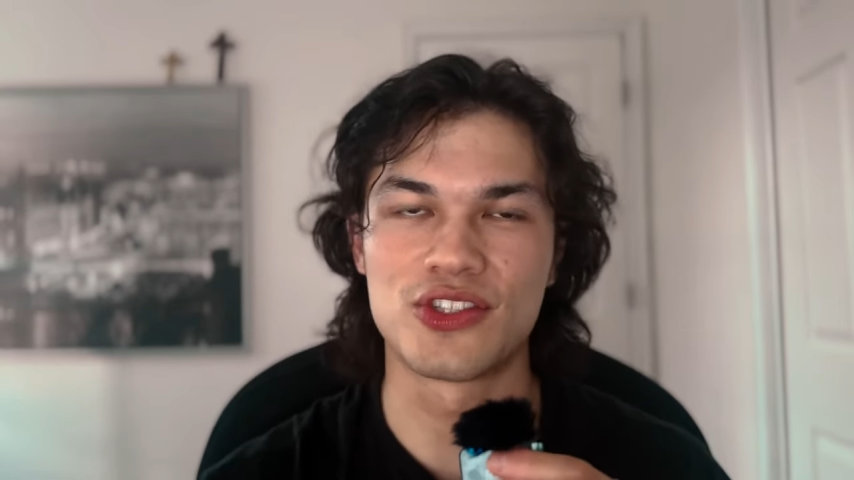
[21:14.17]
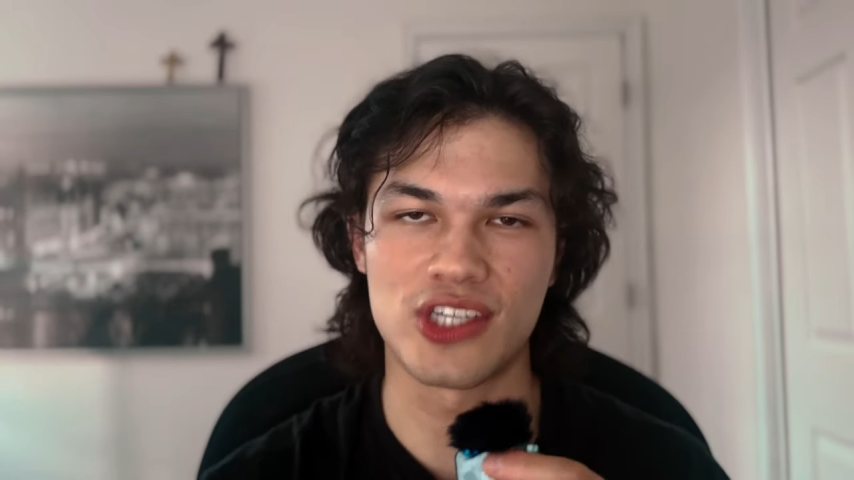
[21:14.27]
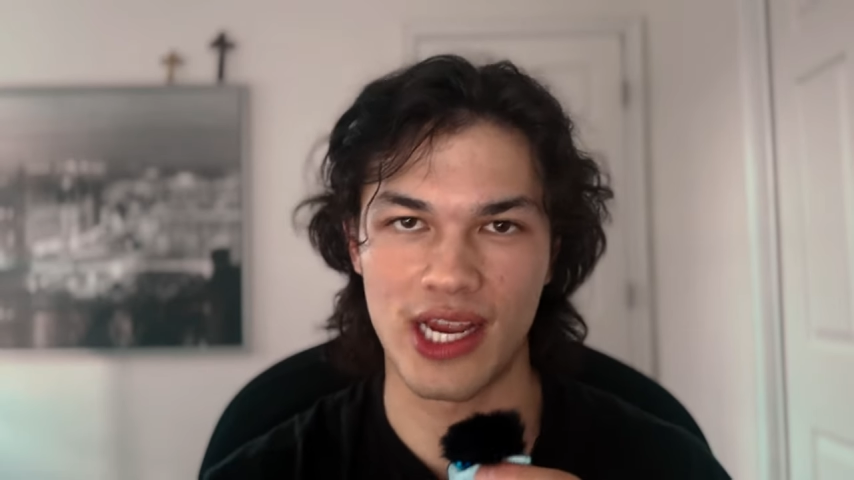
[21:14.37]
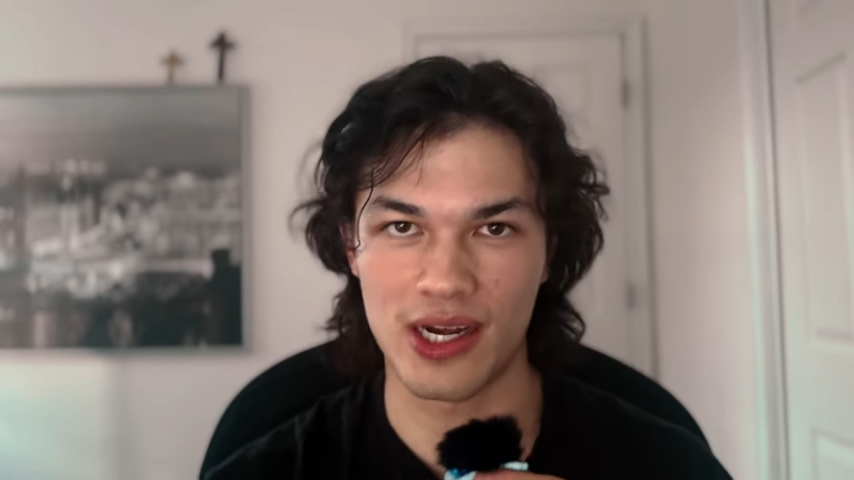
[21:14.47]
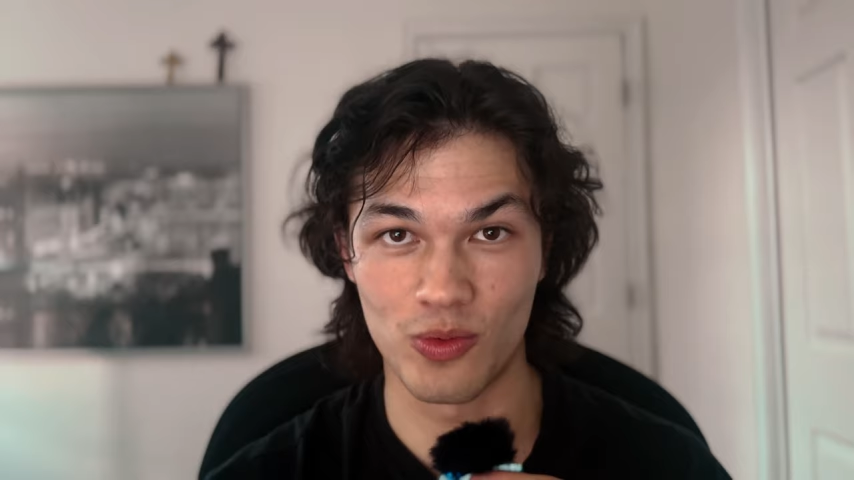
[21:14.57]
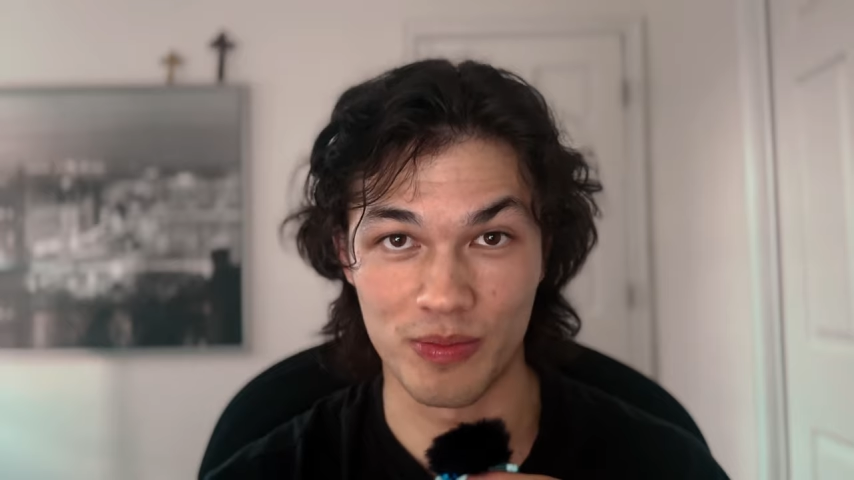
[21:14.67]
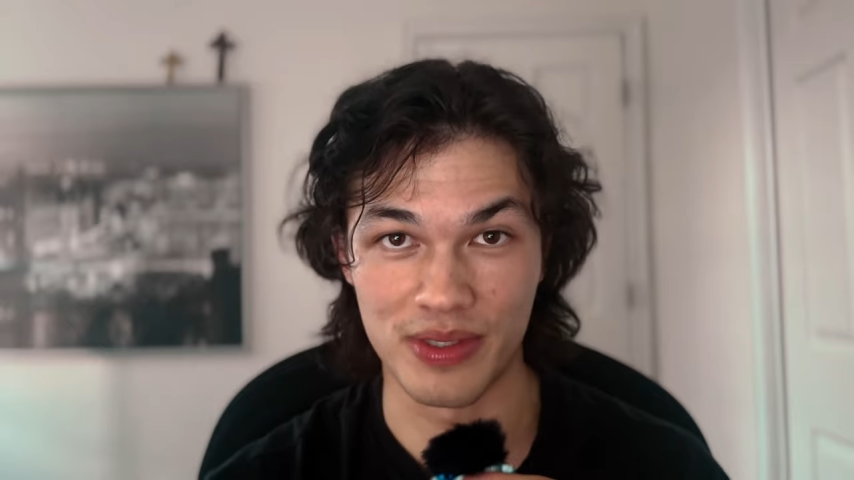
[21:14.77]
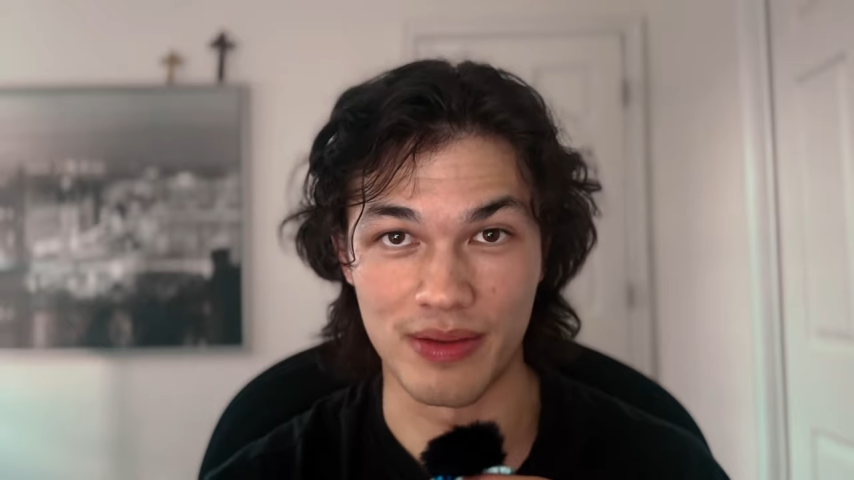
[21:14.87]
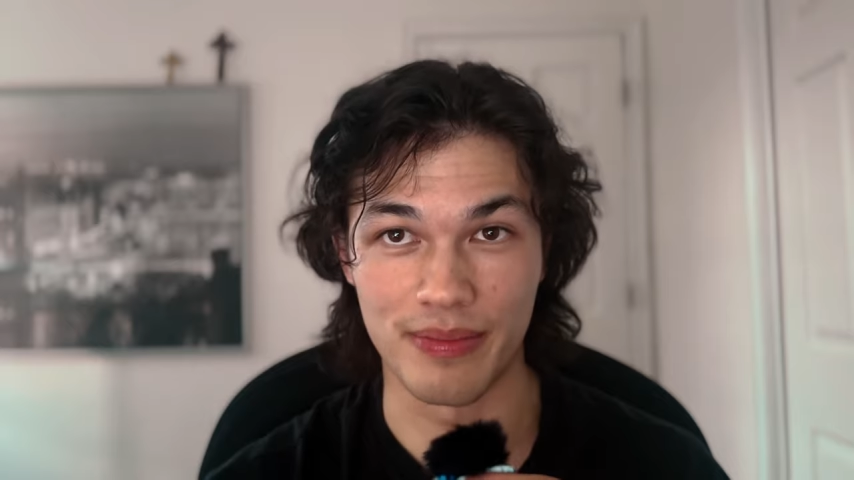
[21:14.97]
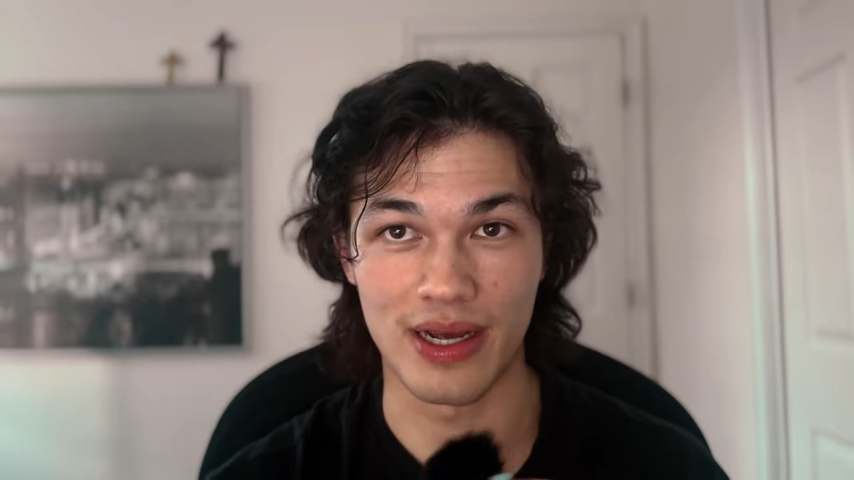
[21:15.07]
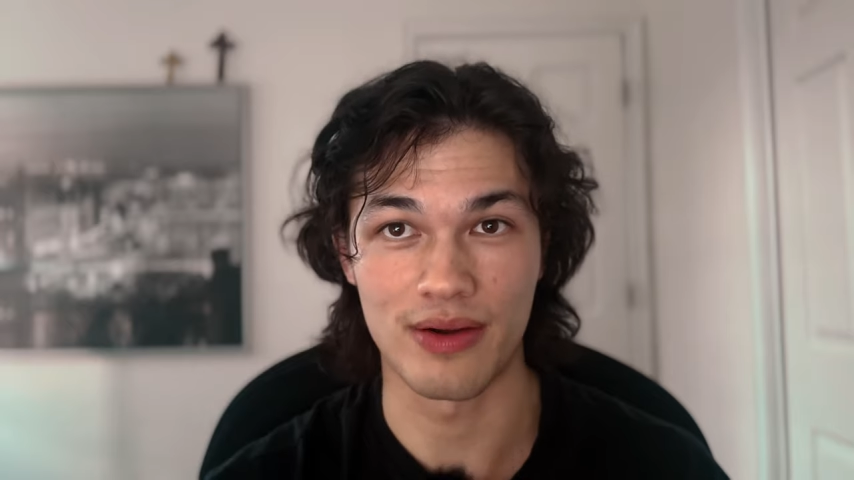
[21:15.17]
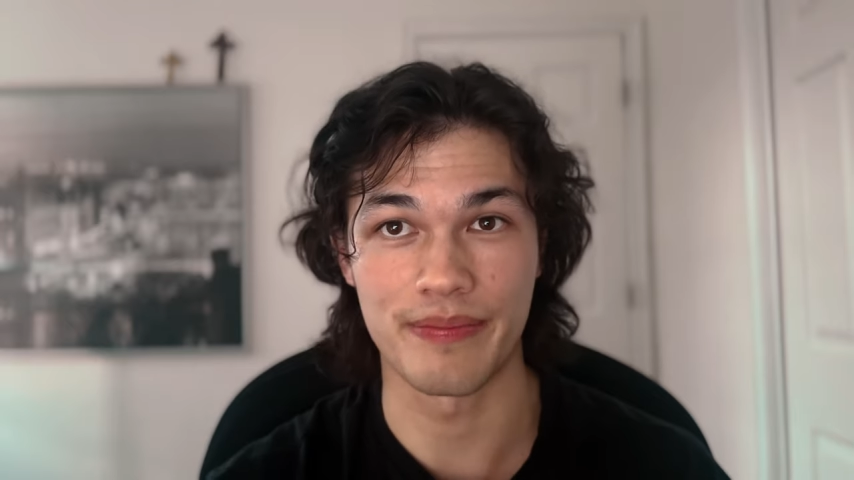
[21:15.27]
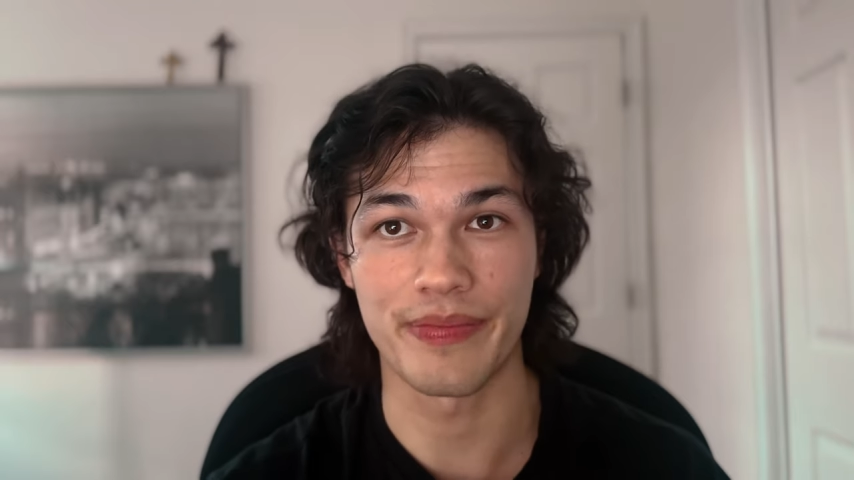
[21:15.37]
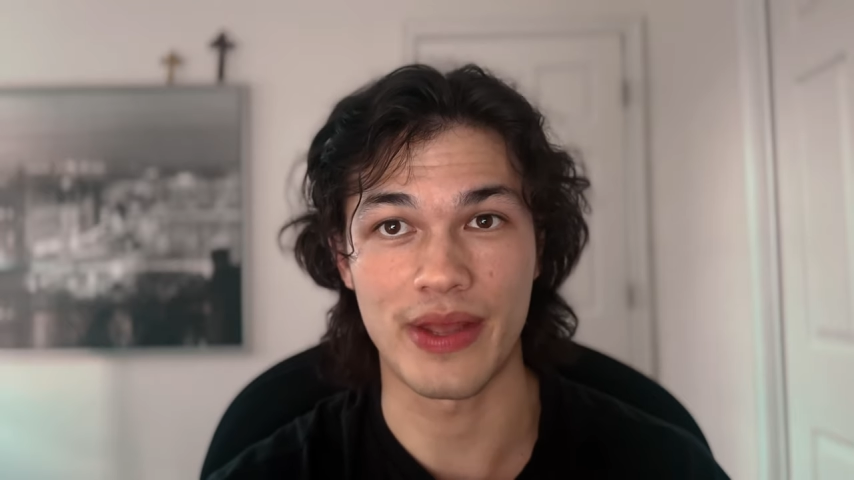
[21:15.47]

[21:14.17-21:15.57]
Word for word: channel will be about,